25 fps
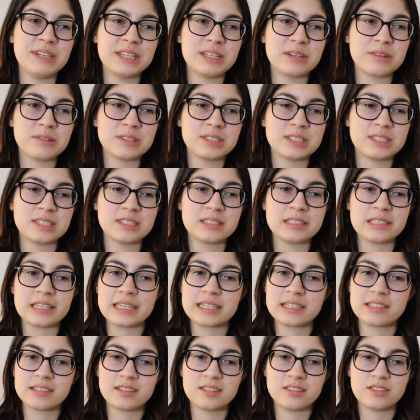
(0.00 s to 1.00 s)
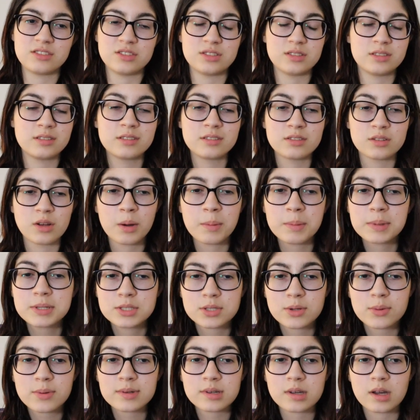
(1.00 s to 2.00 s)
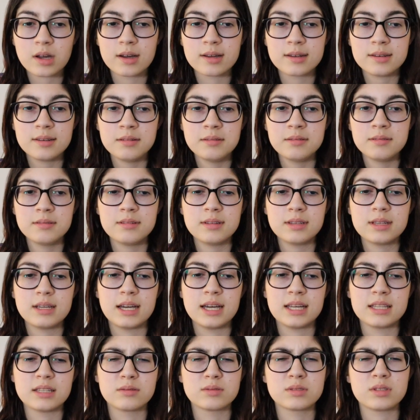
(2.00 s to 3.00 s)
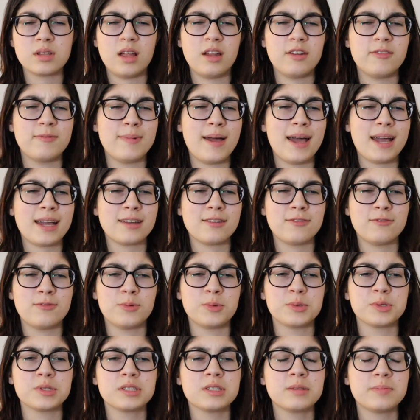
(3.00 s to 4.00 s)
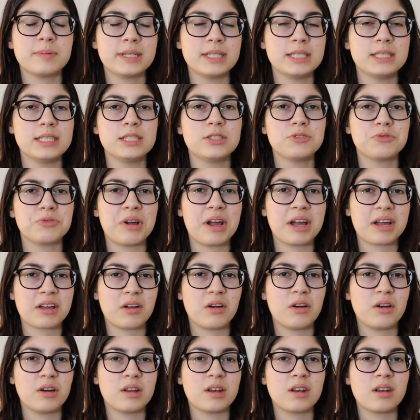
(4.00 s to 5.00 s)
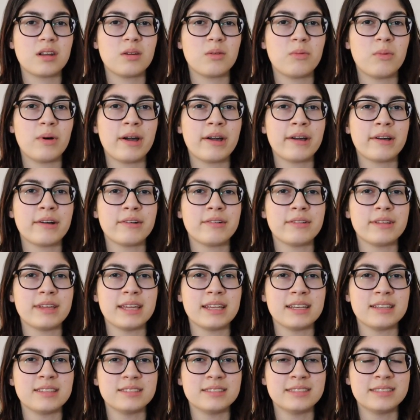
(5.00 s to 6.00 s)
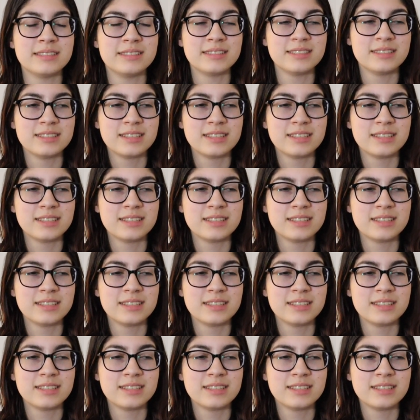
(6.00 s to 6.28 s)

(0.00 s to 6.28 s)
There was just, like so much going on, and there's a lot of back and forth, but it did drag on a while. And